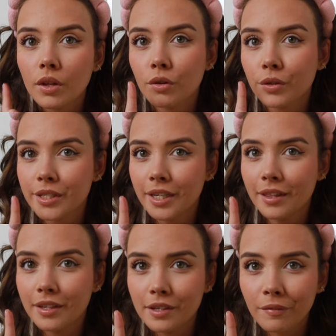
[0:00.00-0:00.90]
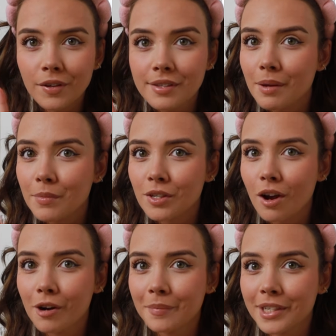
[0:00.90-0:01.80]
Honestly, the difference that
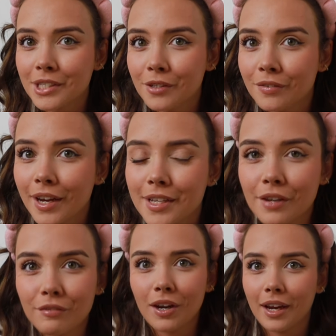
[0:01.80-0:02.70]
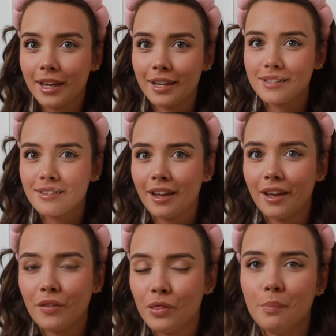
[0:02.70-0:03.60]
mascara makes to your face, I feel like it's
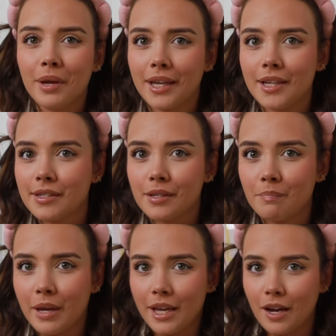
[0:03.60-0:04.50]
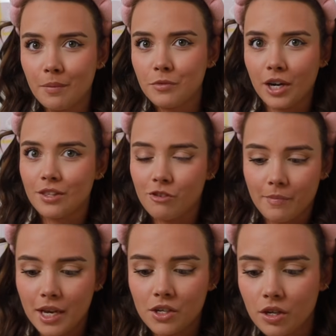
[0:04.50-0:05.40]
like the biggest makeup
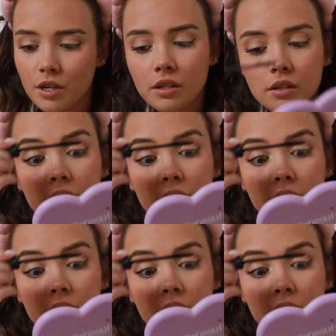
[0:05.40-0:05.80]
transformation.